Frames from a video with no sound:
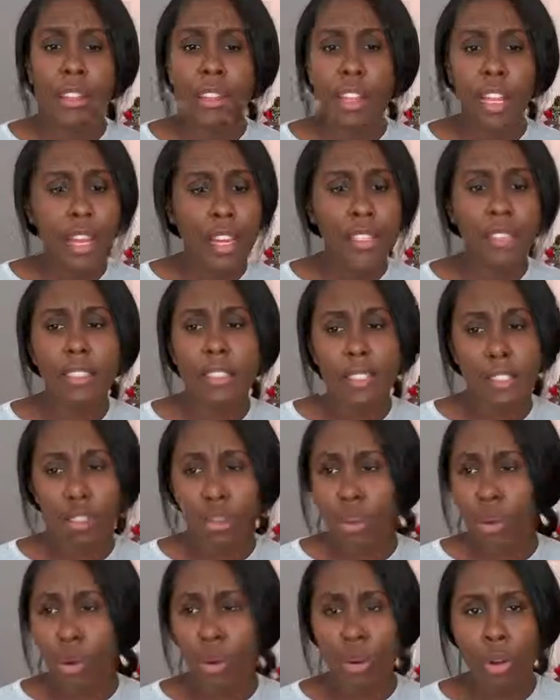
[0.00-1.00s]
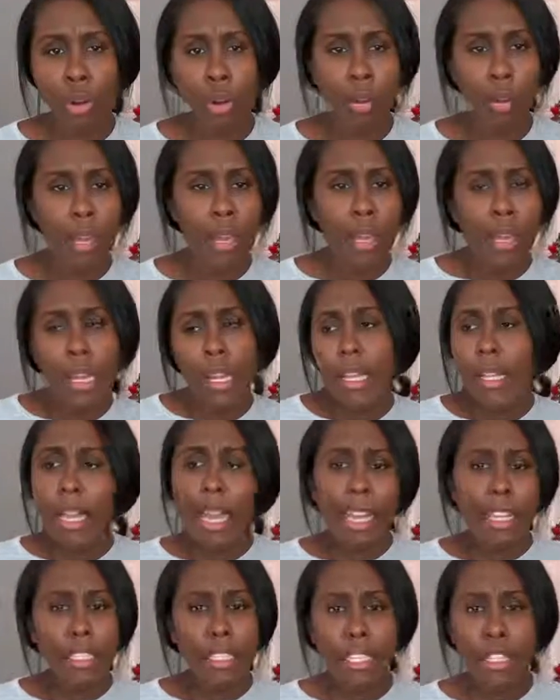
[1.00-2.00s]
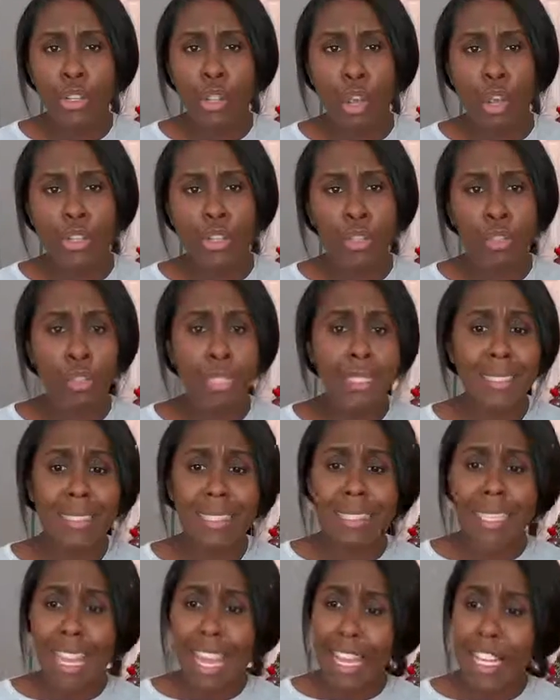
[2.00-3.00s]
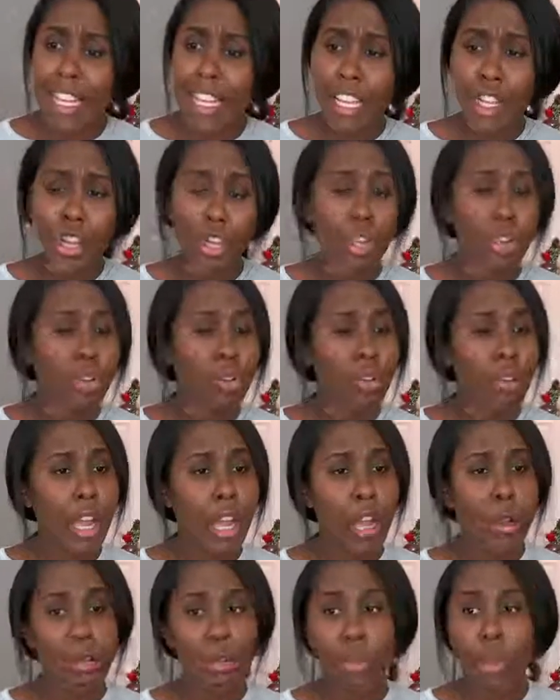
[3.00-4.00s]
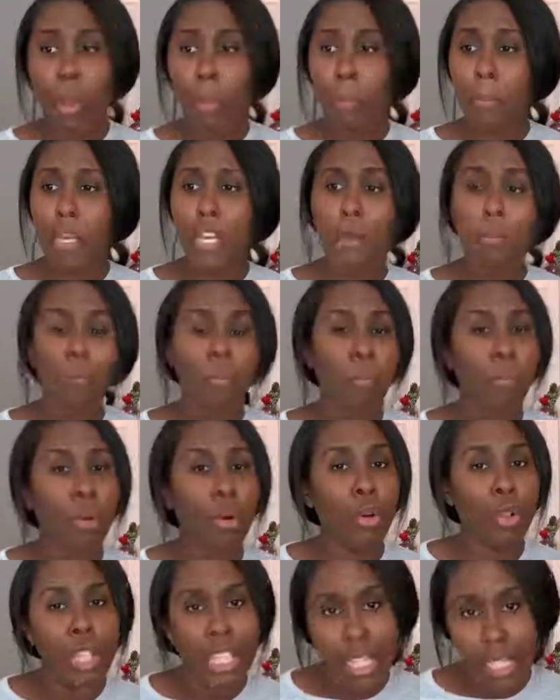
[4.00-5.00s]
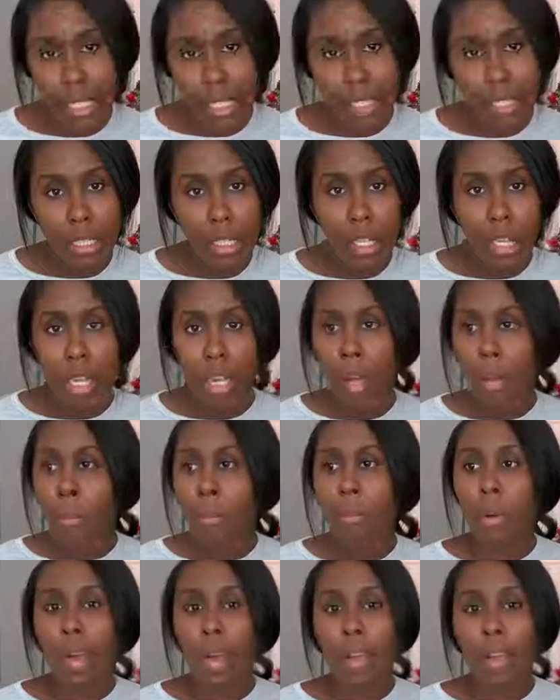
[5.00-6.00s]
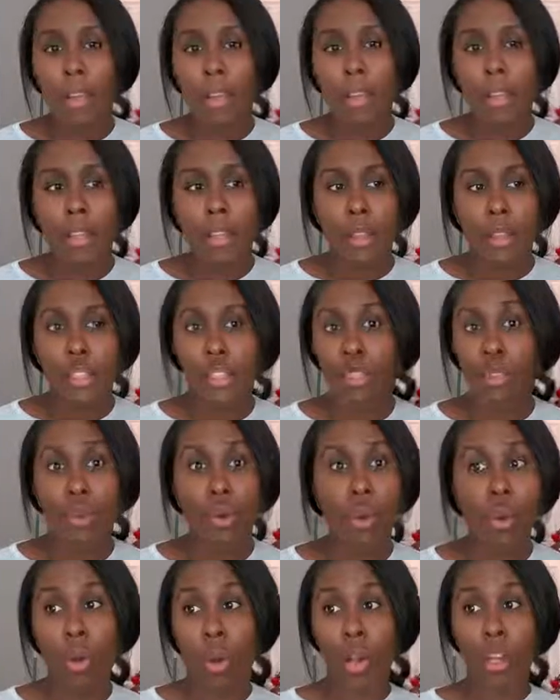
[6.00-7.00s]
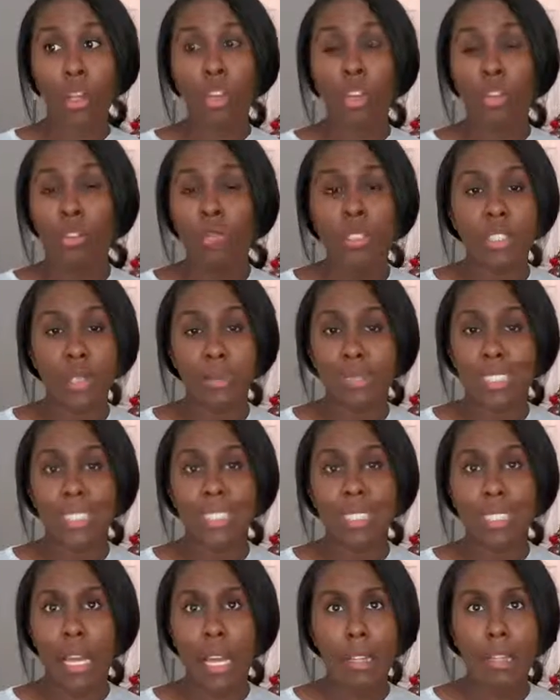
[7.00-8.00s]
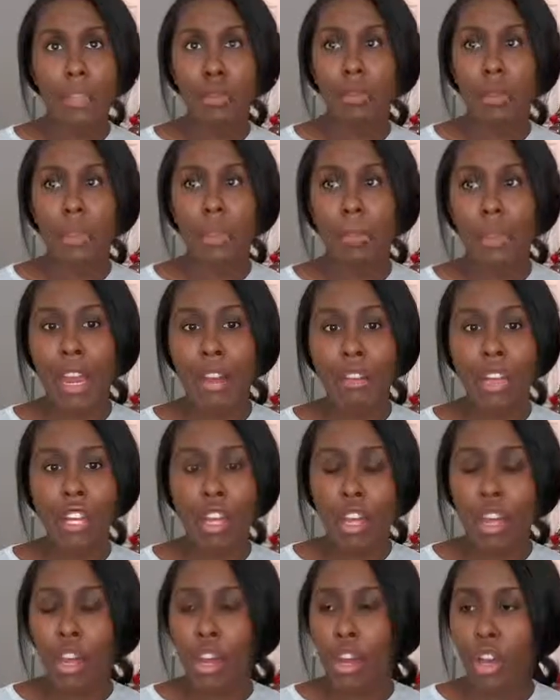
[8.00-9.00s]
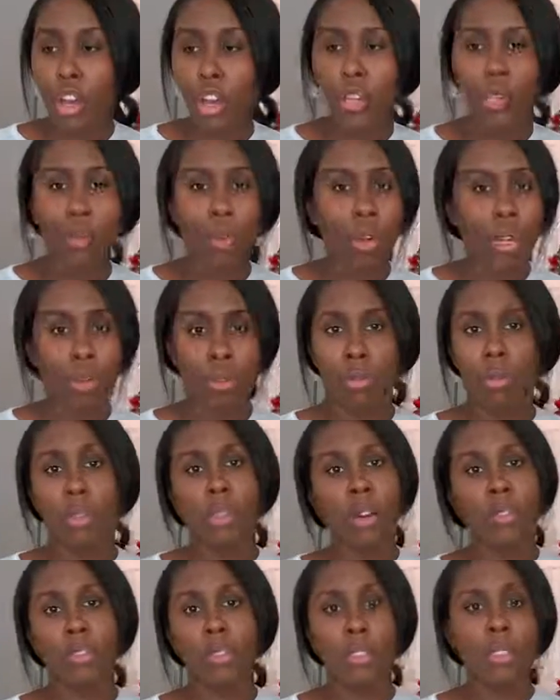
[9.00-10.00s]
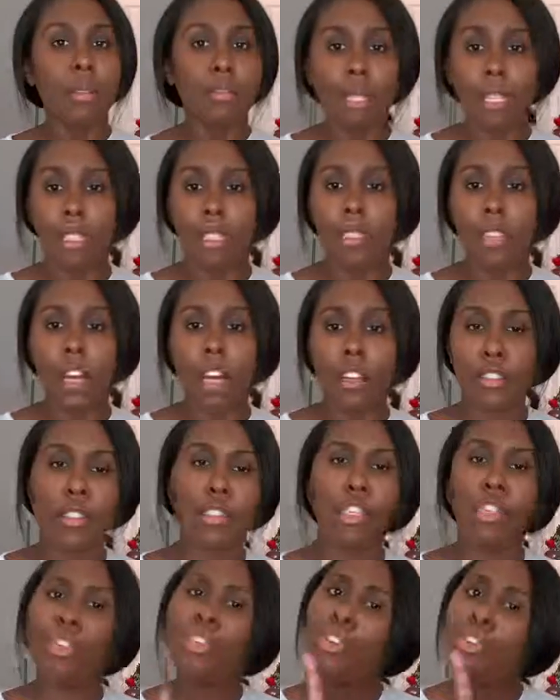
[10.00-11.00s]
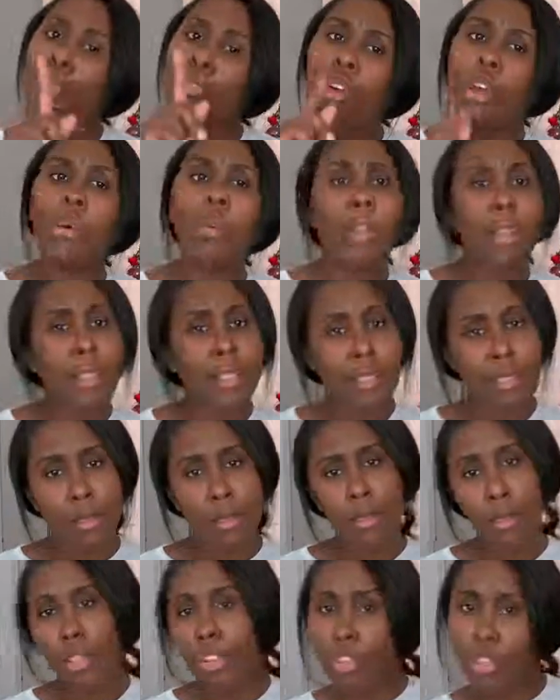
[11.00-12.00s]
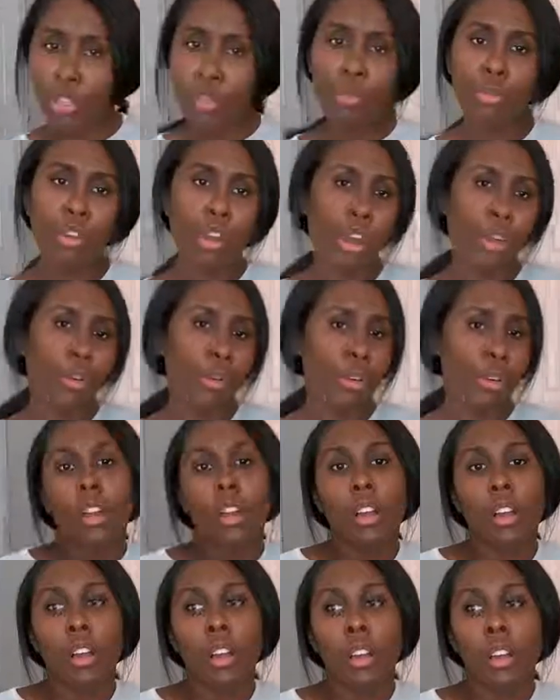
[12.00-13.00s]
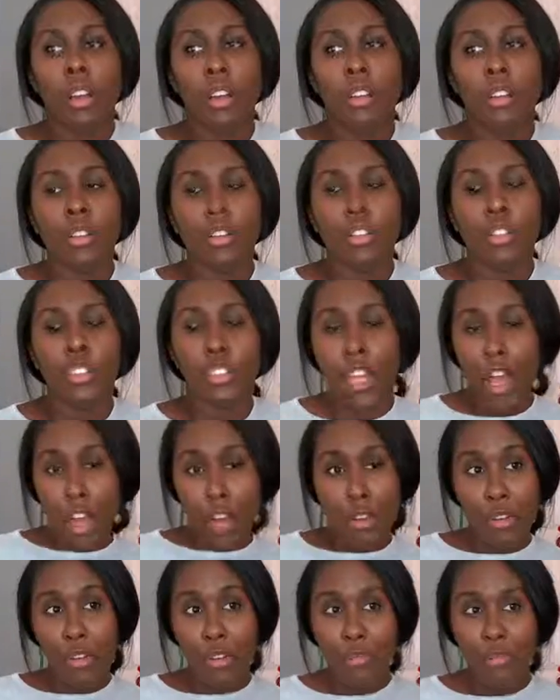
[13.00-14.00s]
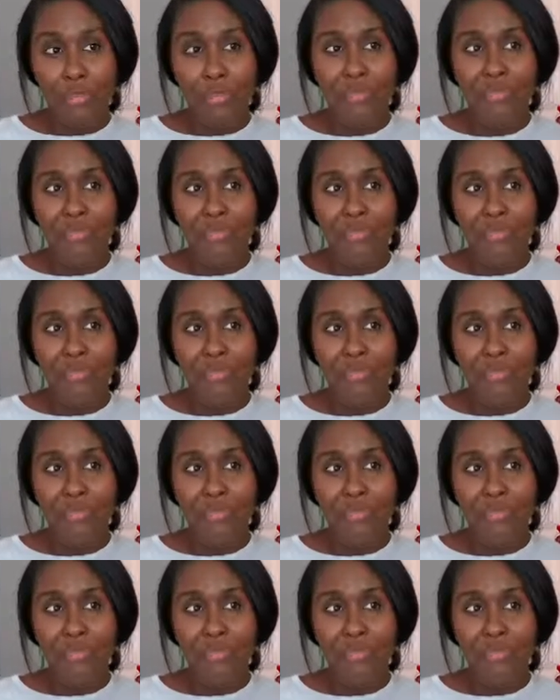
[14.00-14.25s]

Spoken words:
here's this girl in the 1800s standing her ground, not being bullied by this aunt who is obsessed with marrying her daughter off to Mr. Darcy. You go, Elizabeth, you go, girl. So